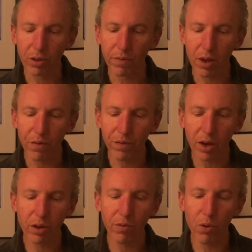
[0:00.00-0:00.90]
of the
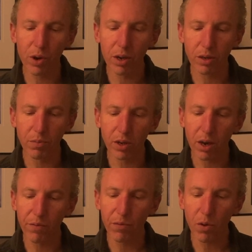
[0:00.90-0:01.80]
effective organisms that
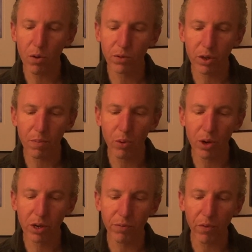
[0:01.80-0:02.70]
have evolved to the
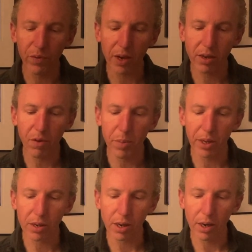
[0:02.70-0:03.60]
point of reflective
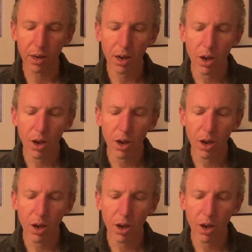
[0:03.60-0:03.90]
ability,